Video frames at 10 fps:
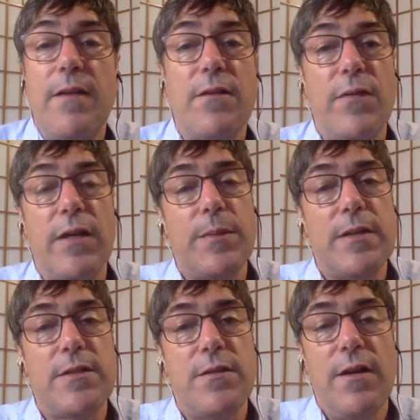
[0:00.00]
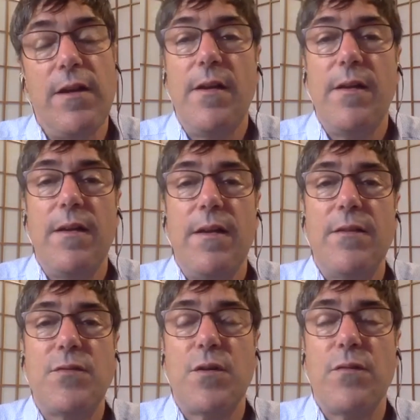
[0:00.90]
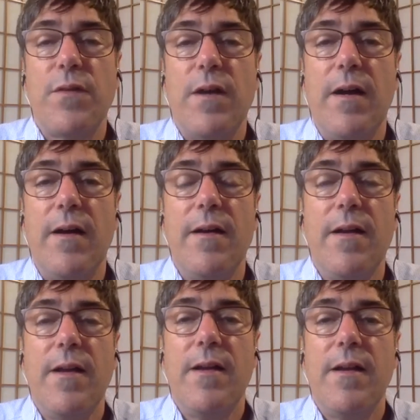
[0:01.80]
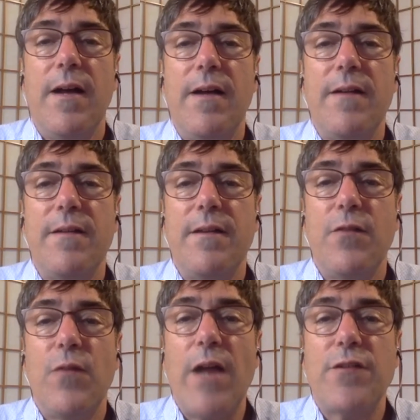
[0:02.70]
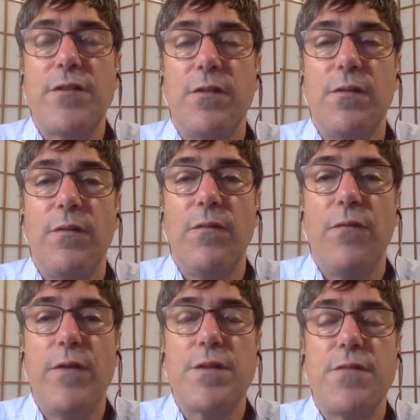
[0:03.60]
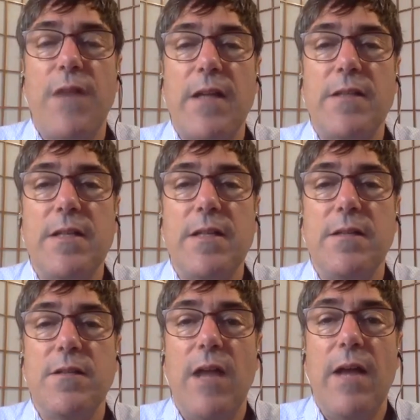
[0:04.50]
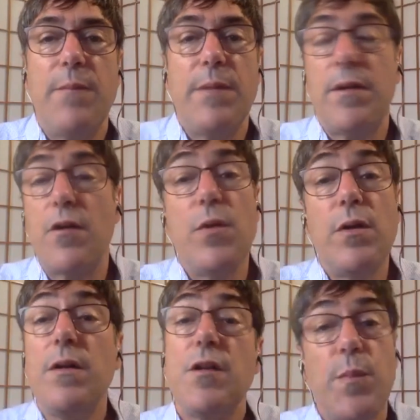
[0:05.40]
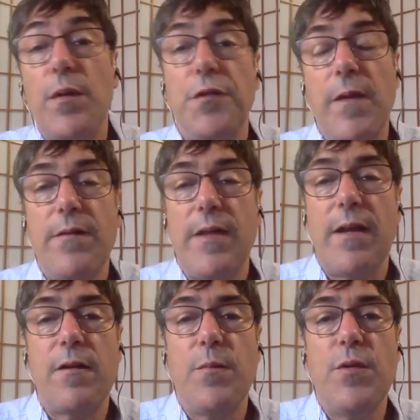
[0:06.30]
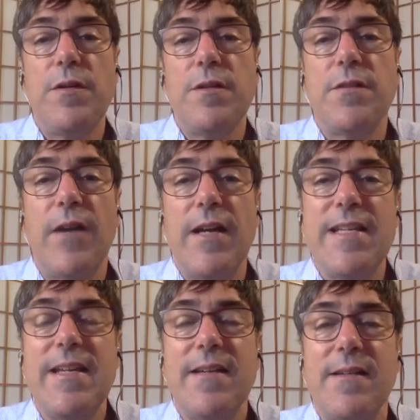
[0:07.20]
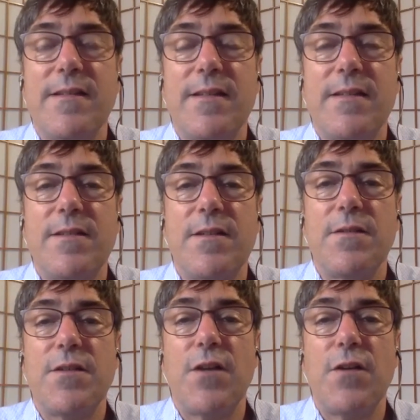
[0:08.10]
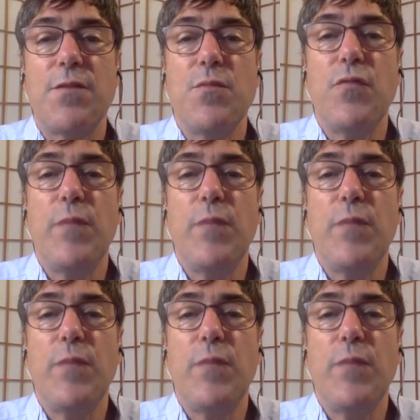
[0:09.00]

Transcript: develop these sort of irrational fears of vaccines, but there are communities built around that, communities of ideas, and so it's hard to move